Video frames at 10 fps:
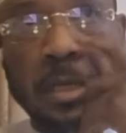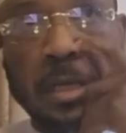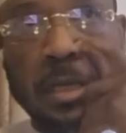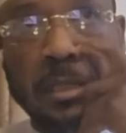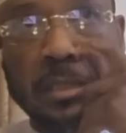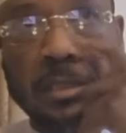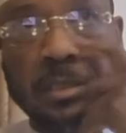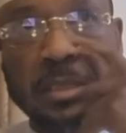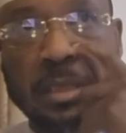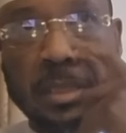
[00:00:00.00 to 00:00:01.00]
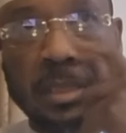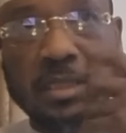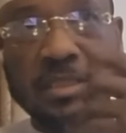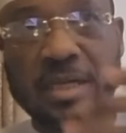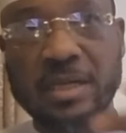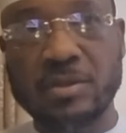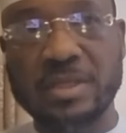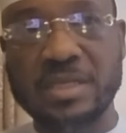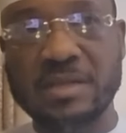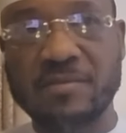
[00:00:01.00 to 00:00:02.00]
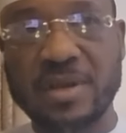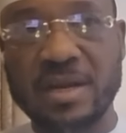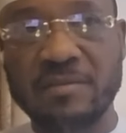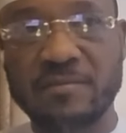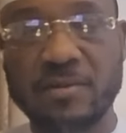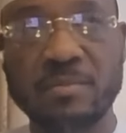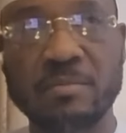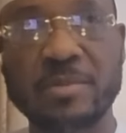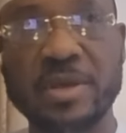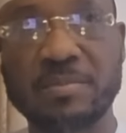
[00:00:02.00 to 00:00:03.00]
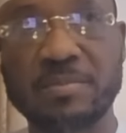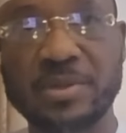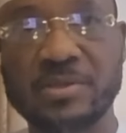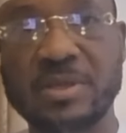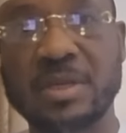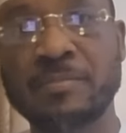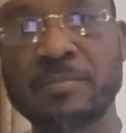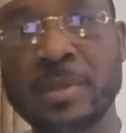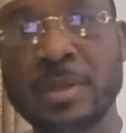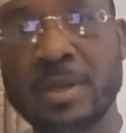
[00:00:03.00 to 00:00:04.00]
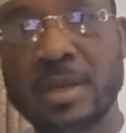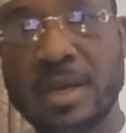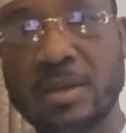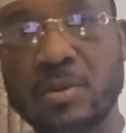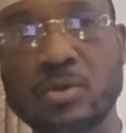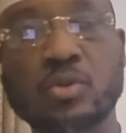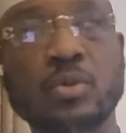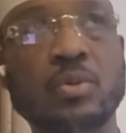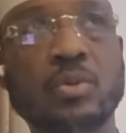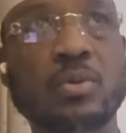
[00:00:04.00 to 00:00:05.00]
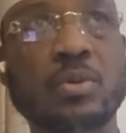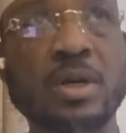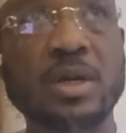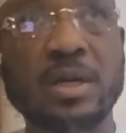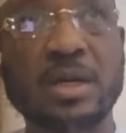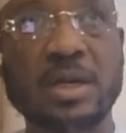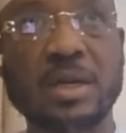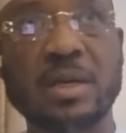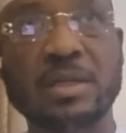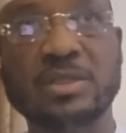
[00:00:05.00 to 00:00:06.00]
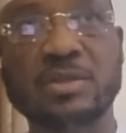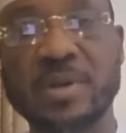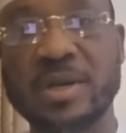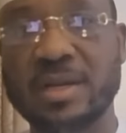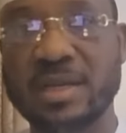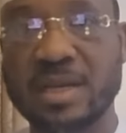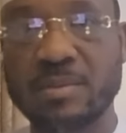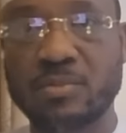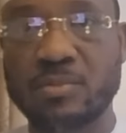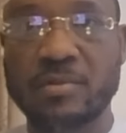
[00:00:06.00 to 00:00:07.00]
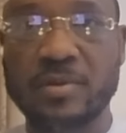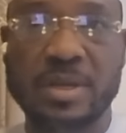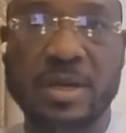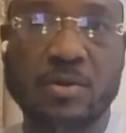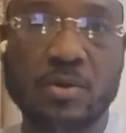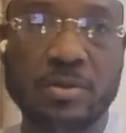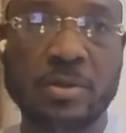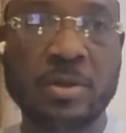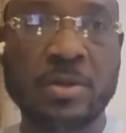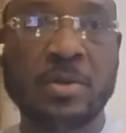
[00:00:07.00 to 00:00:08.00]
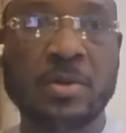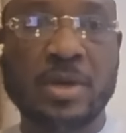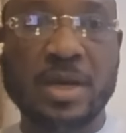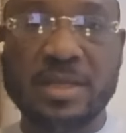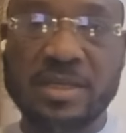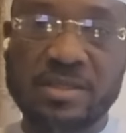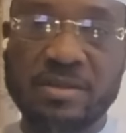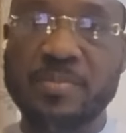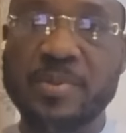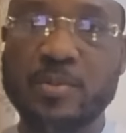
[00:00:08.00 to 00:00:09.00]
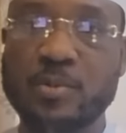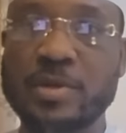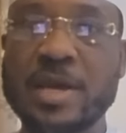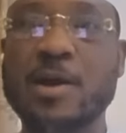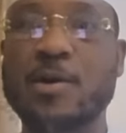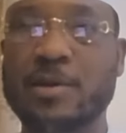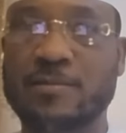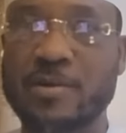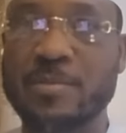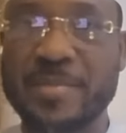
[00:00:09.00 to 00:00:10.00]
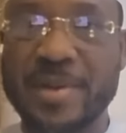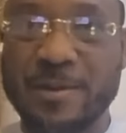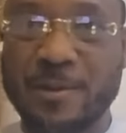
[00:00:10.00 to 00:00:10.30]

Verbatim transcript: uh, Senator Teslim Folarin from APC, and also uh, Chibaya Adelabu and Accord. And these three people, they are all from Ibadan.